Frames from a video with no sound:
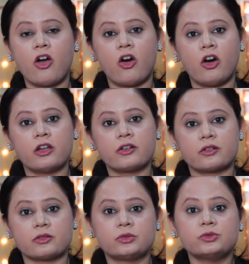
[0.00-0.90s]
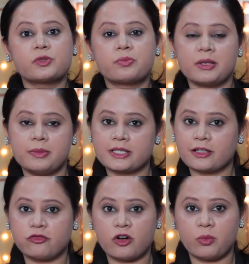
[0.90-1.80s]
or whose babies are
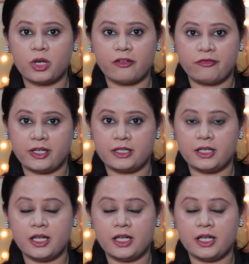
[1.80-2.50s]
formula fed.